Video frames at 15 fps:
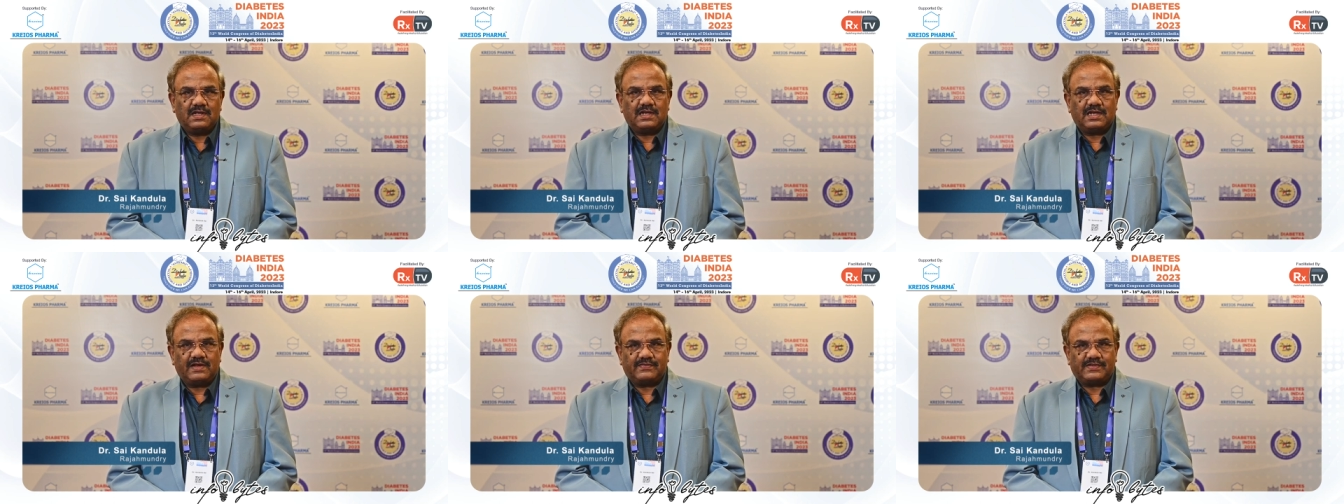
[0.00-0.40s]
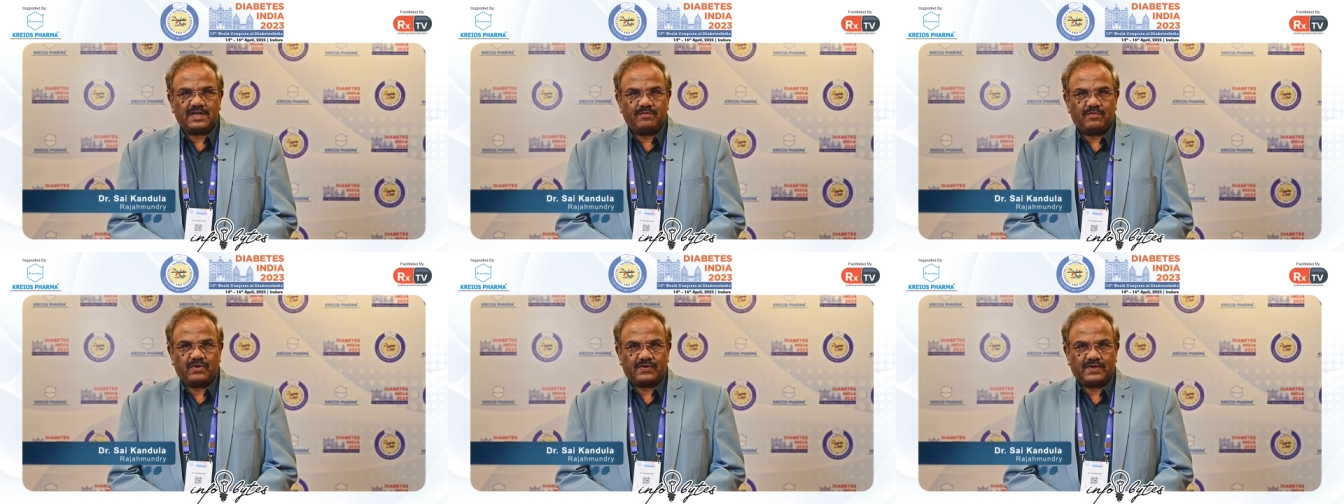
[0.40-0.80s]
lifestyle
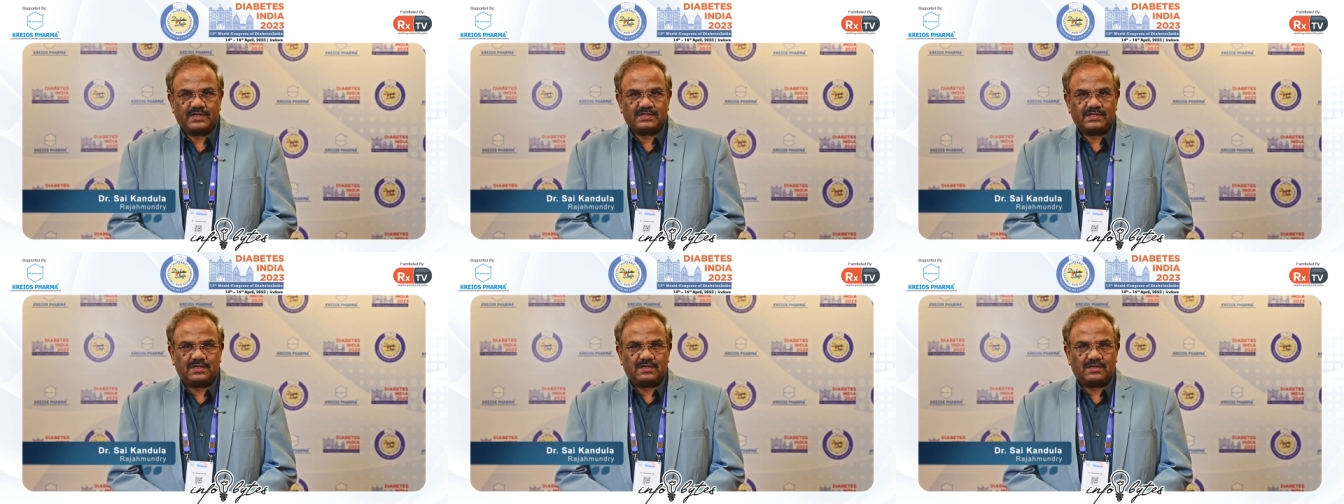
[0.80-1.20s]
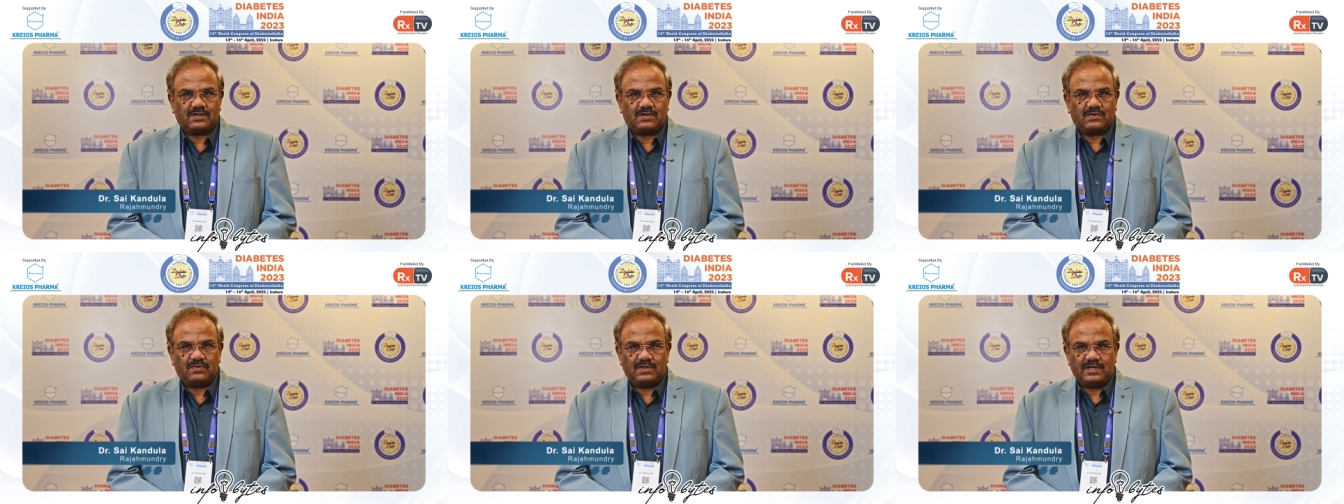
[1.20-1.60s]
modification,
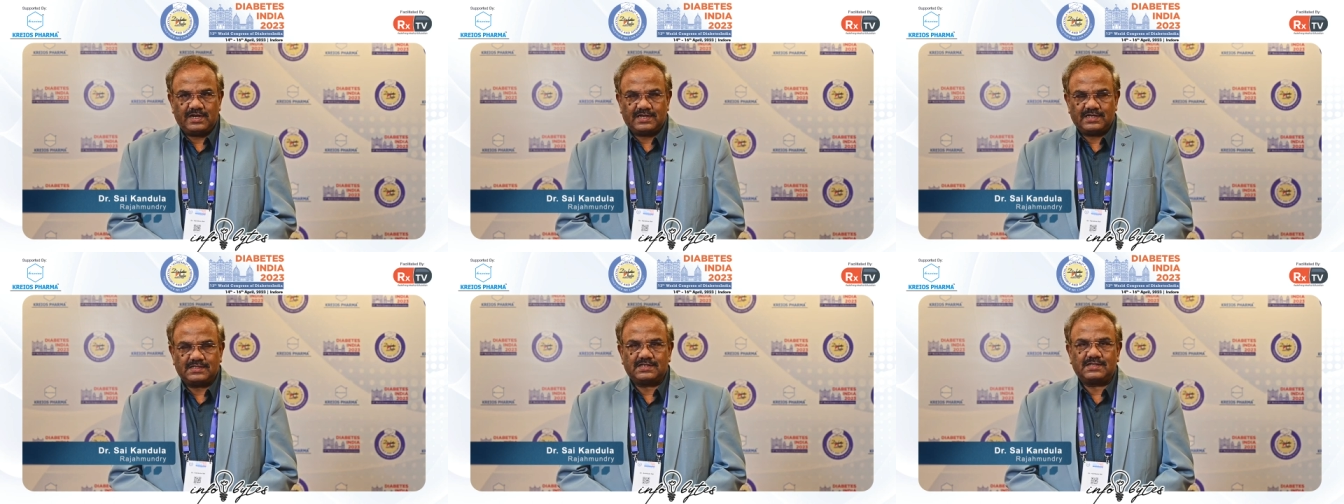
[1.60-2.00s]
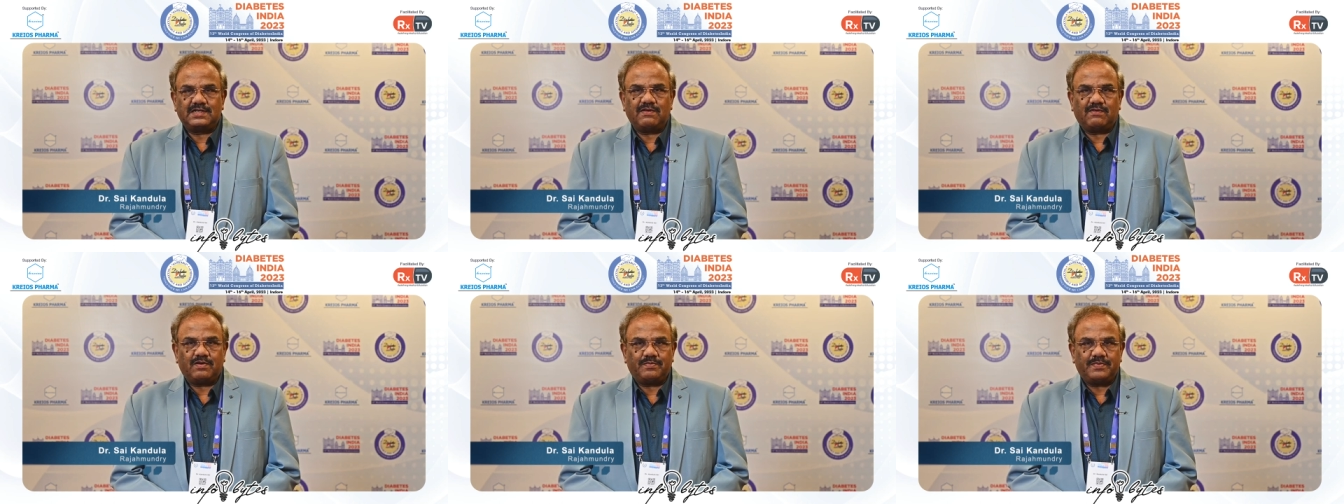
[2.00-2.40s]
two latest
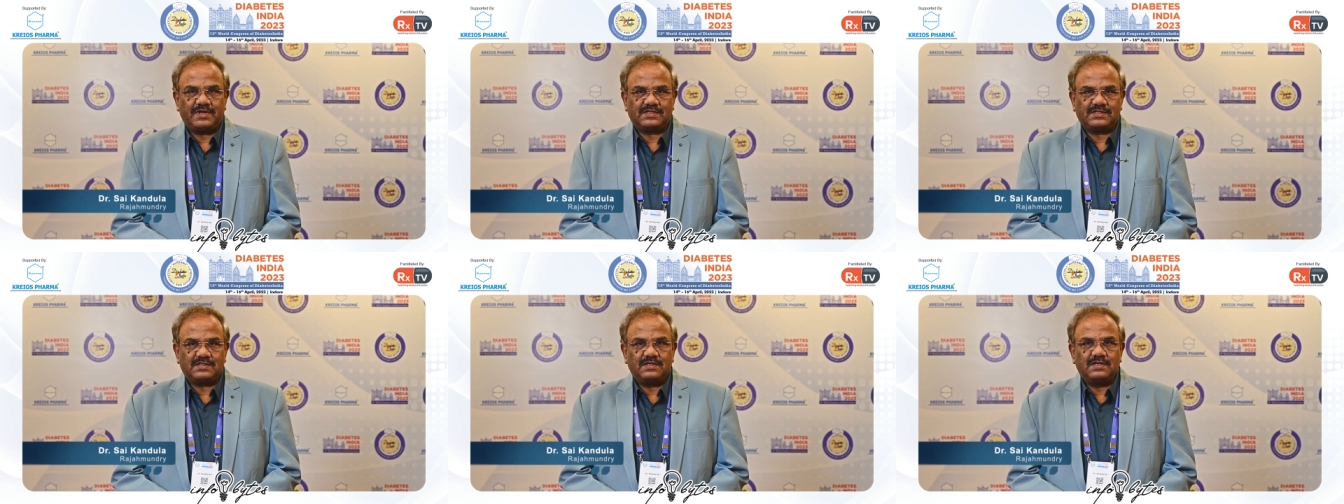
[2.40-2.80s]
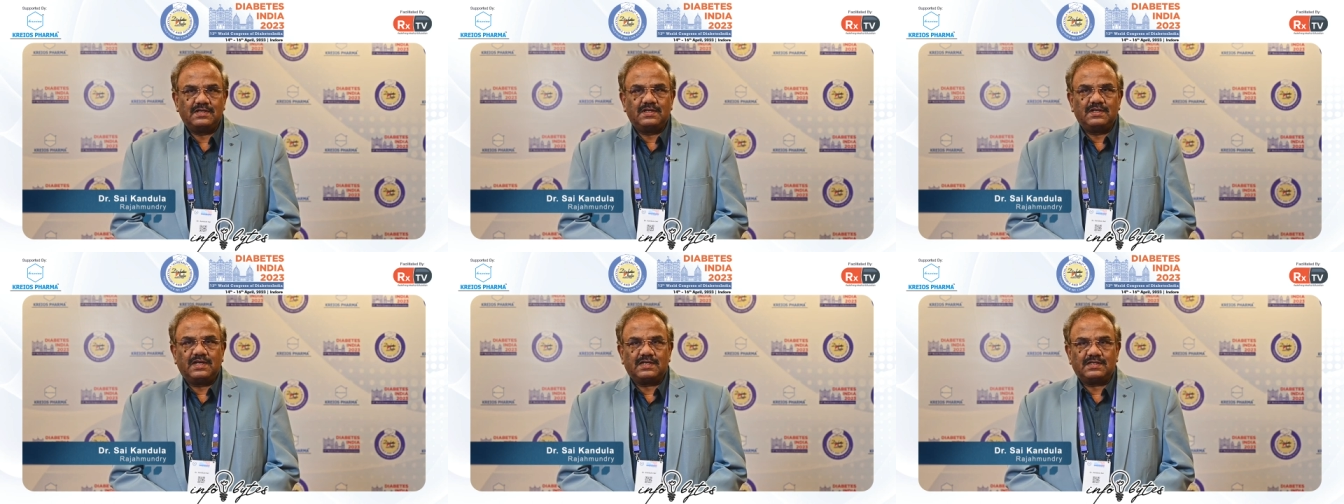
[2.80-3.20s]
developments
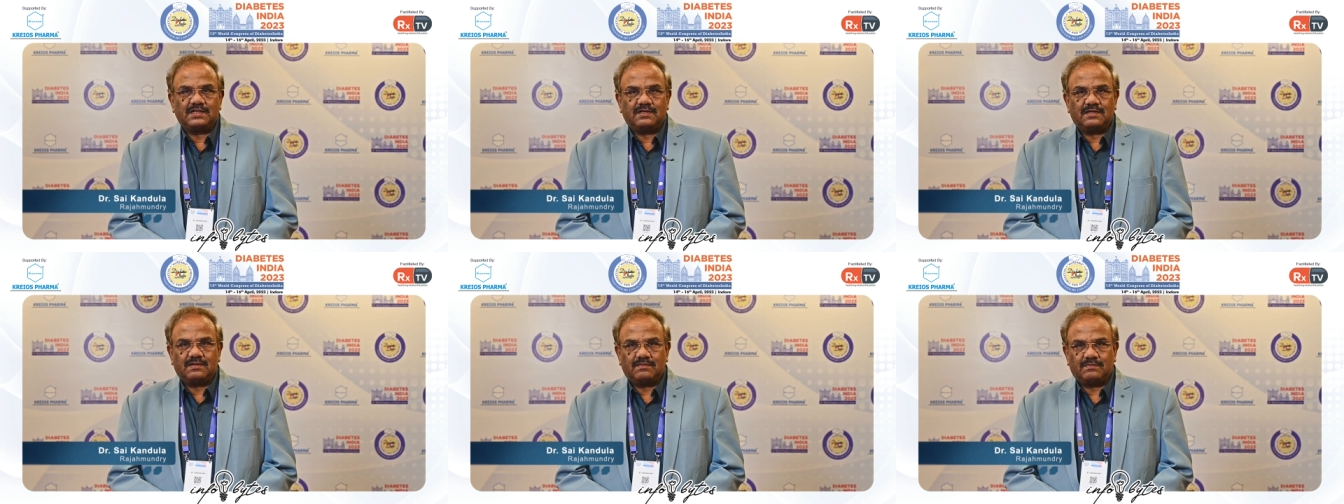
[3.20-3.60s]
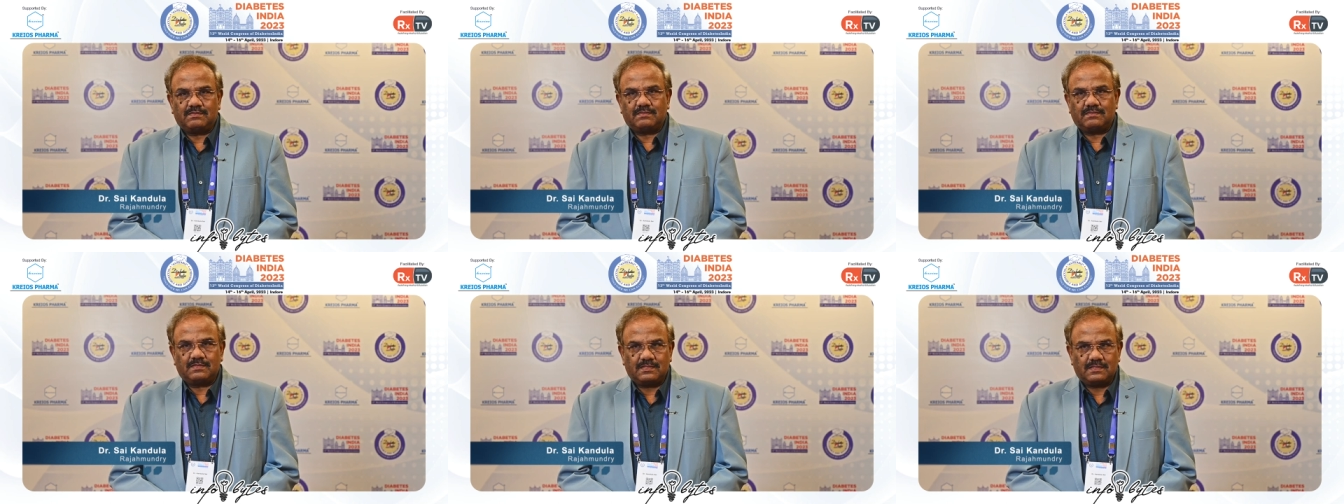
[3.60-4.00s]
as um,